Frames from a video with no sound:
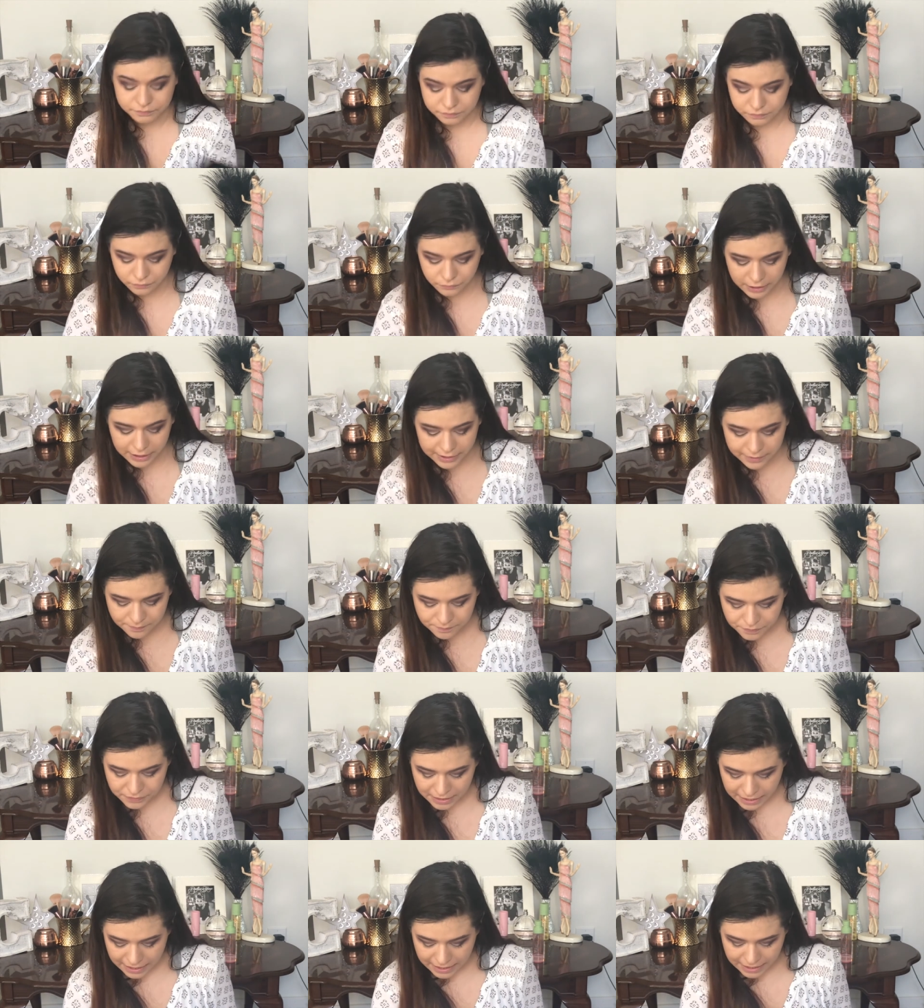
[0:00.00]
that.
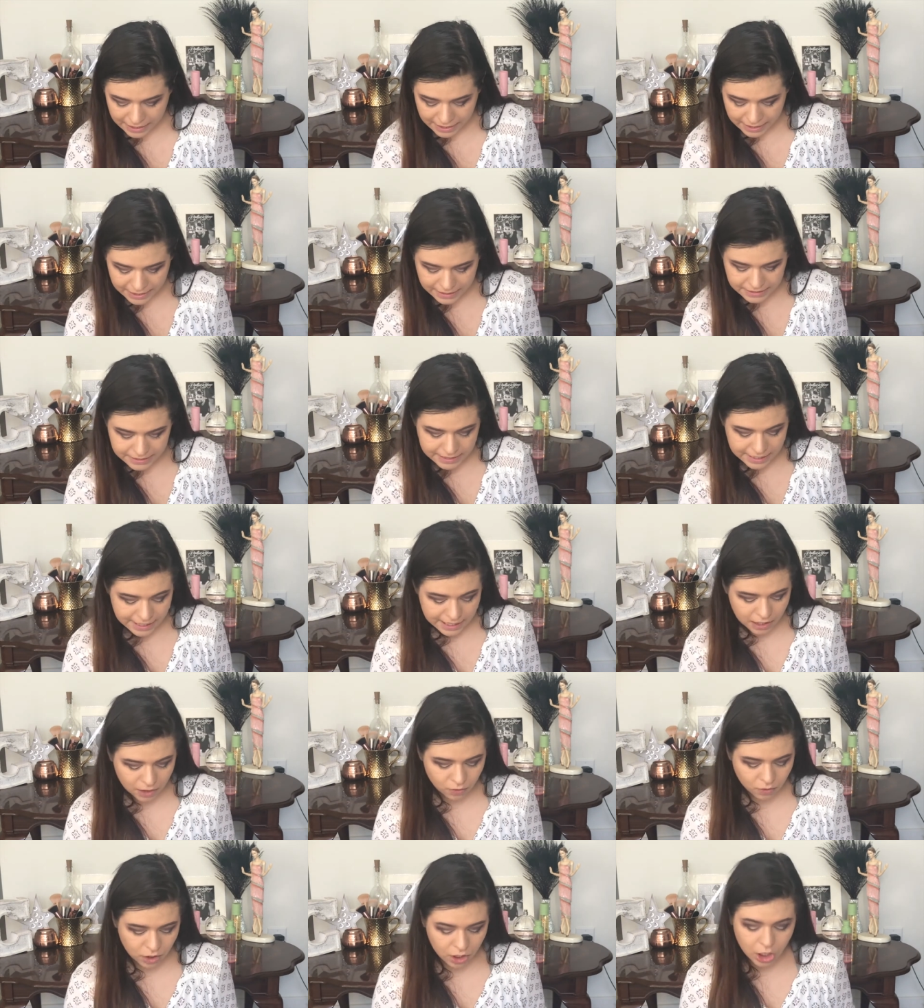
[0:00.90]
Okay. And
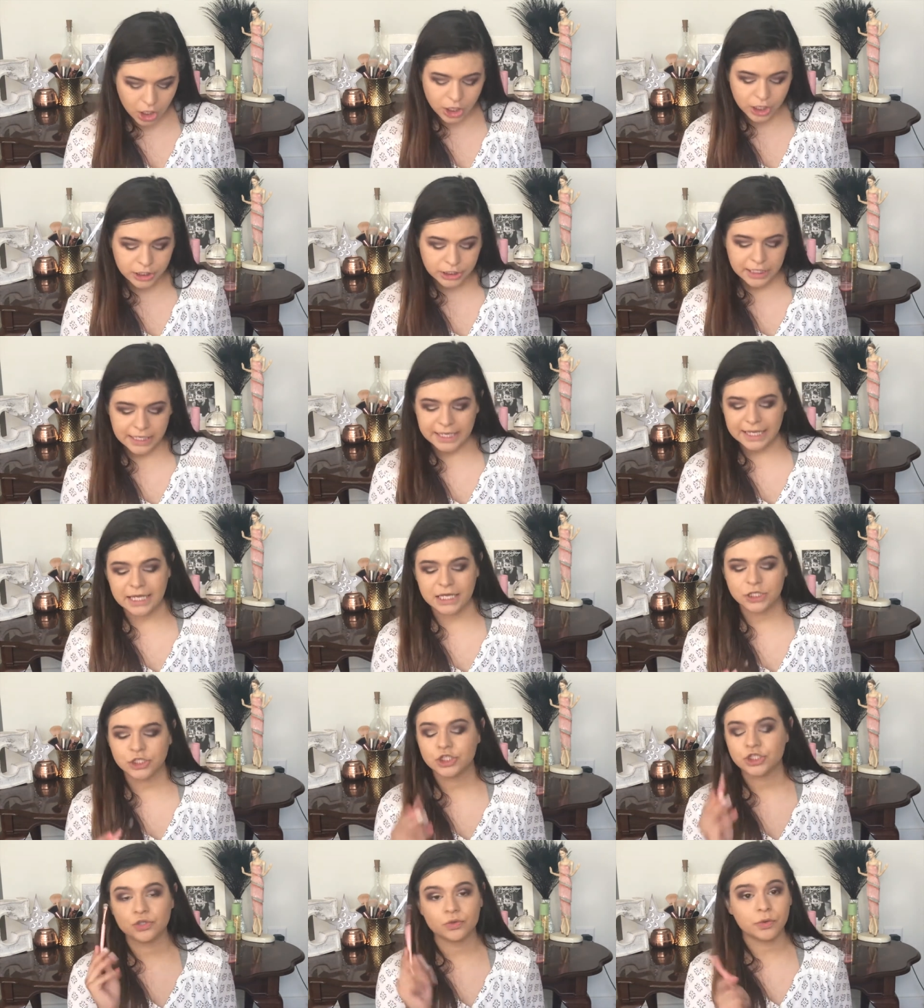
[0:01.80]
now on
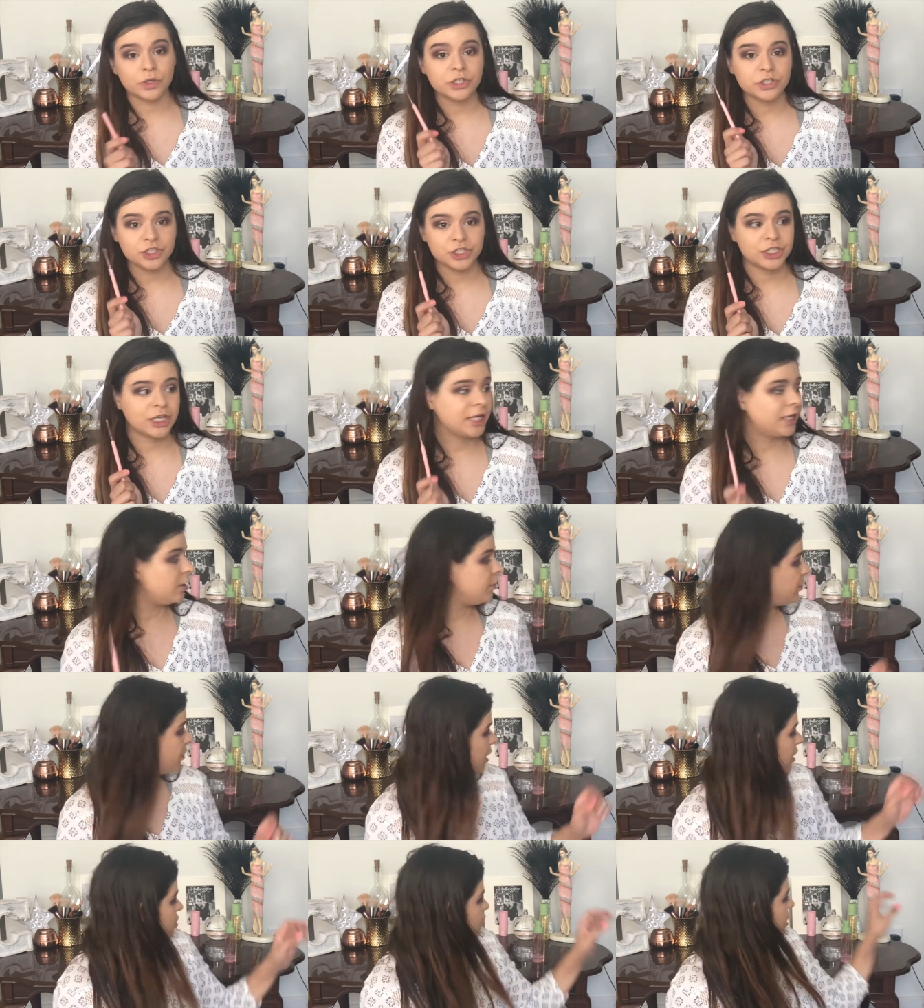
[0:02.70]
a short shader
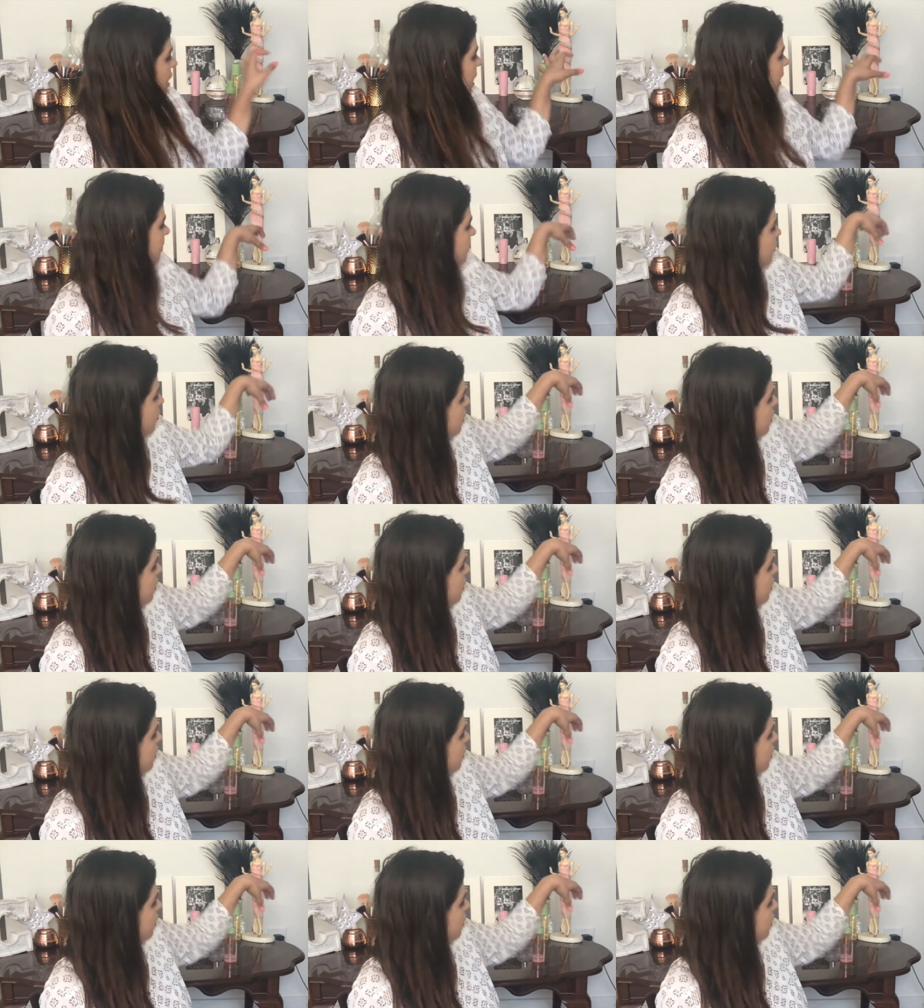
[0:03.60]
brush, I'm